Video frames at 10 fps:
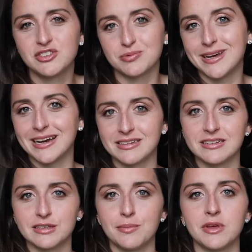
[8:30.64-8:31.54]
just reacted
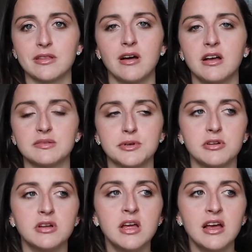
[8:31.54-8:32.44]
to something in the
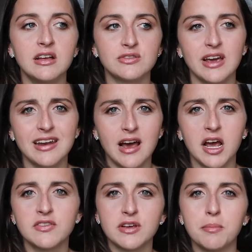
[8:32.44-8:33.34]
hospital. So I had
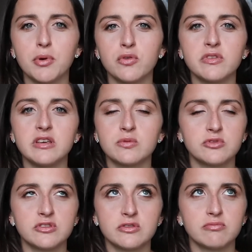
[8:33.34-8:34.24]
hives on both knees,
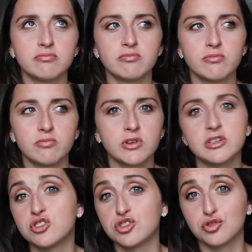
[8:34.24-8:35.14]
which is a
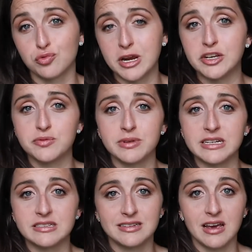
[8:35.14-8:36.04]
really strange
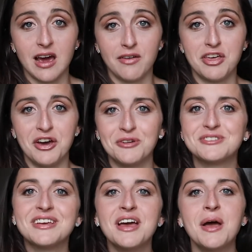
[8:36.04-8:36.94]
place to have
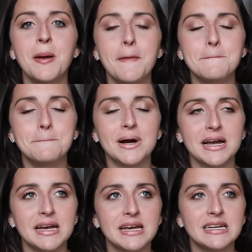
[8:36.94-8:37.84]
those.
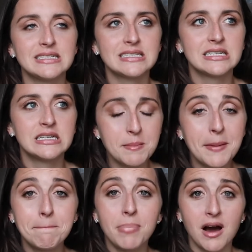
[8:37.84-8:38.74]
But
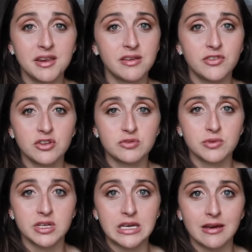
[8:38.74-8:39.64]
my body feels
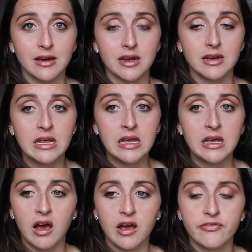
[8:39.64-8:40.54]
really good.
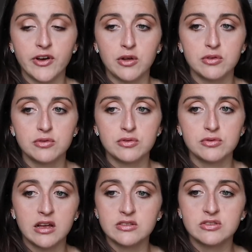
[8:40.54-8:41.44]
I felt
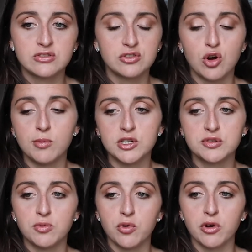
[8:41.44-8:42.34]
so
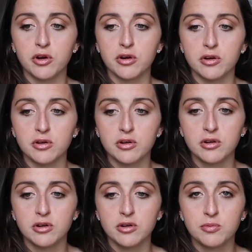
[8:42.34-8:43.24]
much more
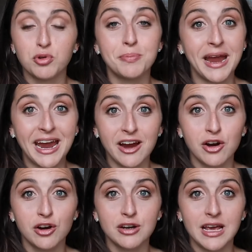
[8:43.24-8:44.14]

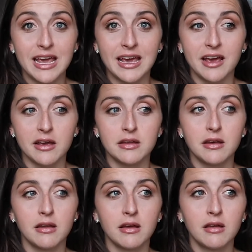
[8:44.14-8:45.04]
prepared
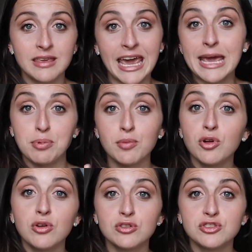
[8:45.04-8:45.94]
and
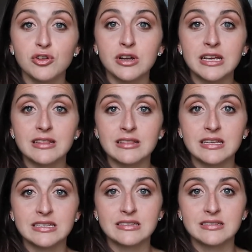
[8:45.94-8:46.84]
capable during
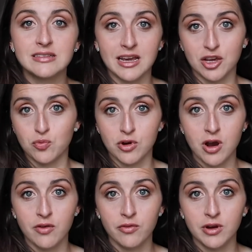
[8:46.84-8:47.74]
this second
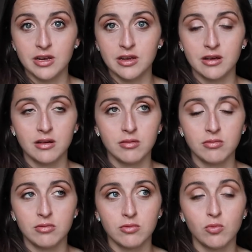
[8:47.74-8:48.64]
recovery.
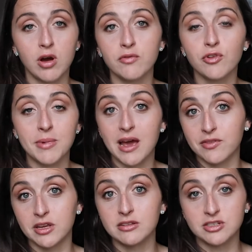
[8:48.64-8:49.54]
1, from
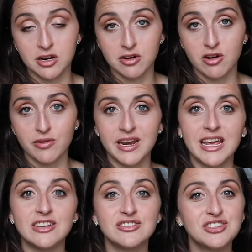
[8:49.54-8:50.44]
having done it already,
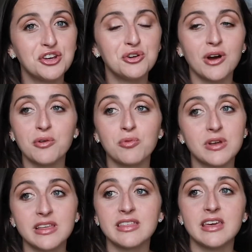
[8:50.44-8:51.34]
and 2, I
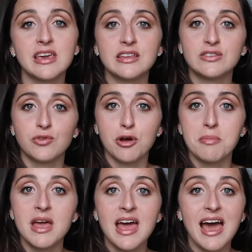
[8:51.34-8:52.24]
really think it's from
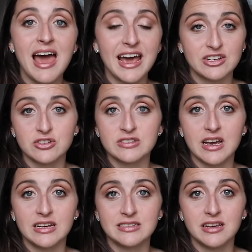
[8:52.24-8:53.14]

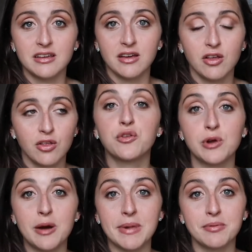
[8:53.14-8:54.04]
exercising
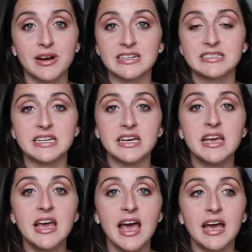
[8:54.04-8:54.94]
throughout my
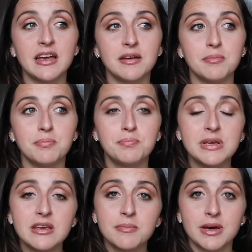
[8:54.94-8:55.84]
pregnancy and
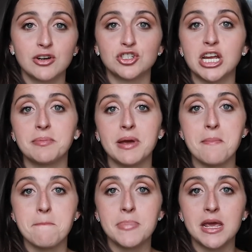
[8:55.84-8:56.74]
being in better shape
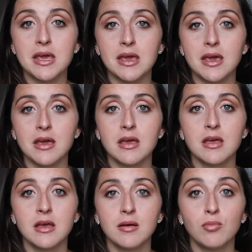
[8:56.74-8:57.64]
and being
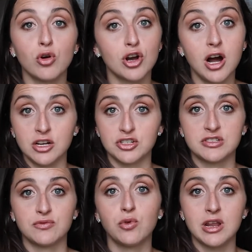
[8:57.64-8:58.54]
more
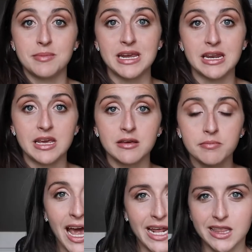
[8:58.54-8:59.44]
conscious of what I'm
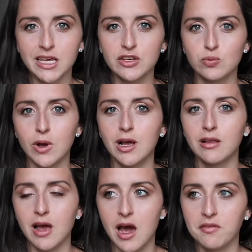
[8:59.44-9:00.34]
eating. And I think as
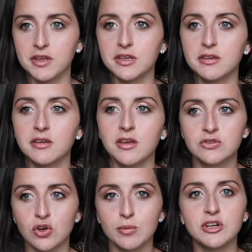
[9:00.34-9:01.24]
well, having
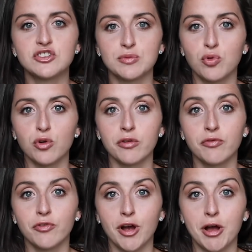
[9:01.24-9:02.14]
so much
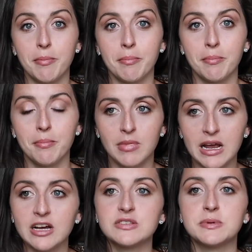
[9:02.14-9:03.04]
support from my
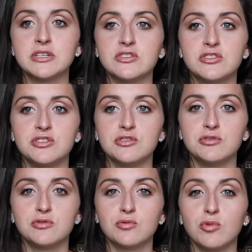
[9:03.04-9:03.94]
husband
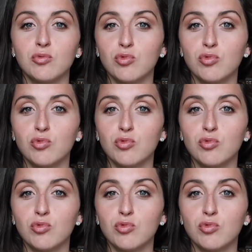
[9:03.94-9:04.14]
to